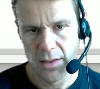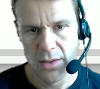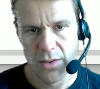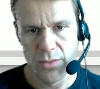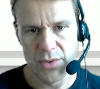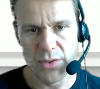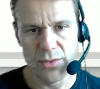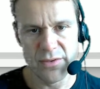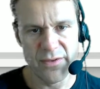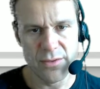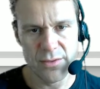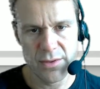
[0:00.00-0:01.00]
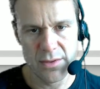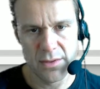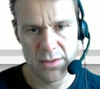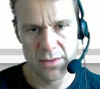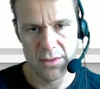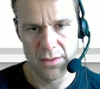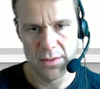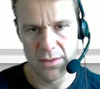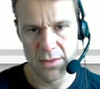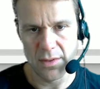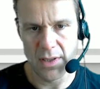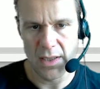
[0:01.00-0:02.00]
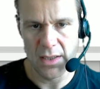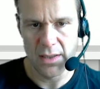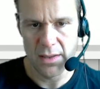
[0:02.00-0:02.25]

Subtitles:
which equals false. Okay,